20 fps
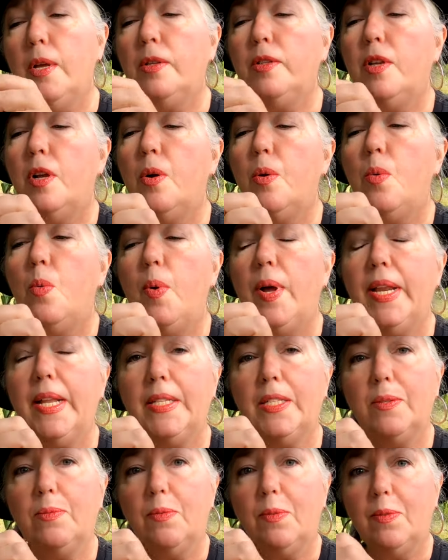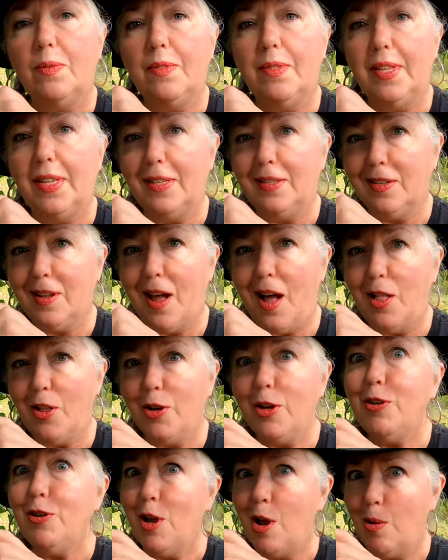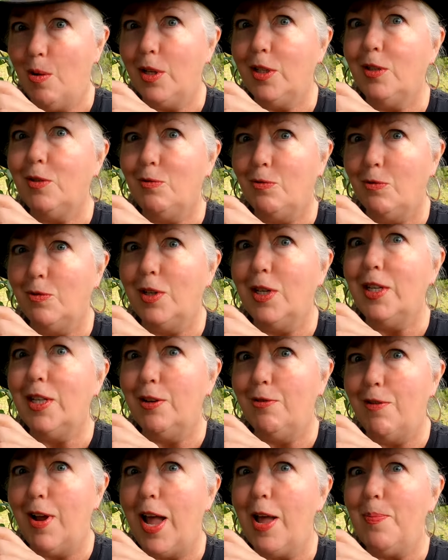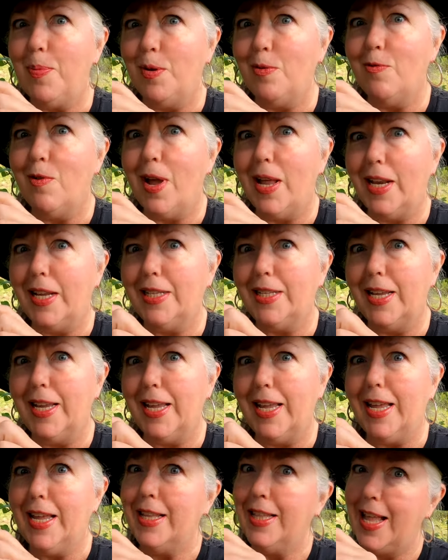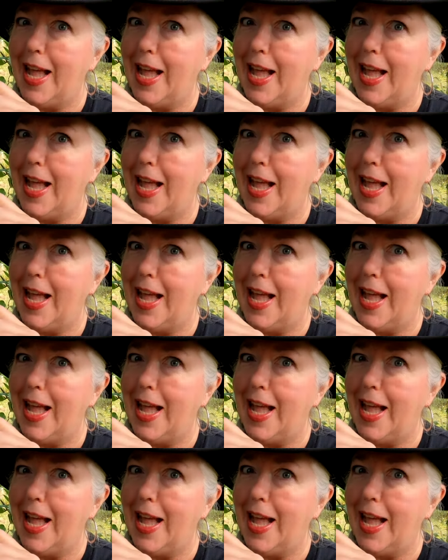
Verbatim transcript: So when it's this color, you know it's really ripe and ready to eat.